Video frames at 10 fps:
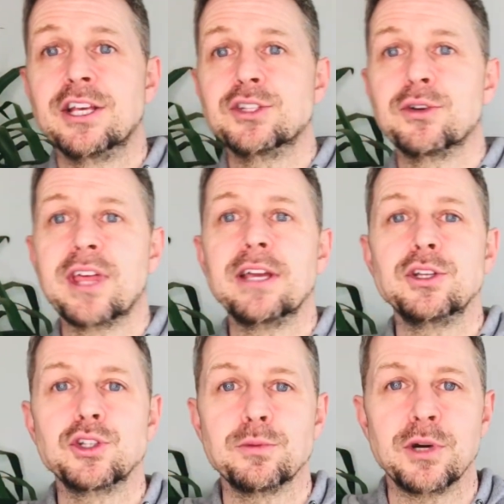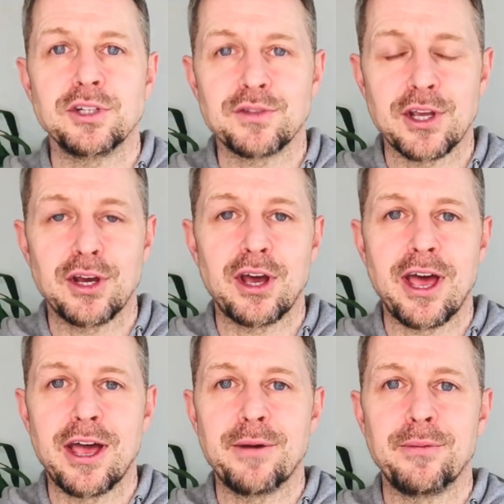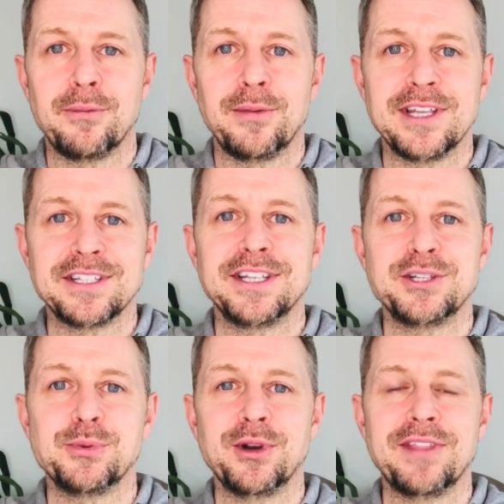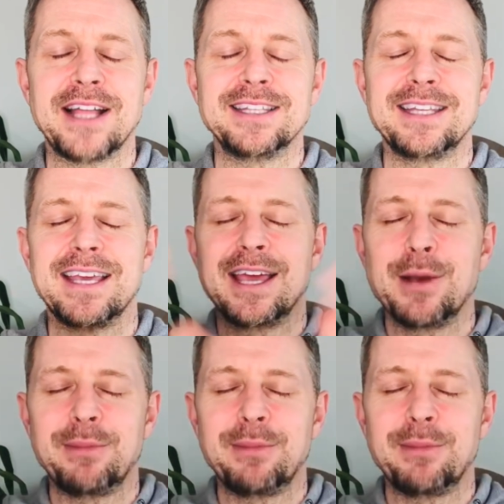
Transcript: So thank you so much for listening to all of that today.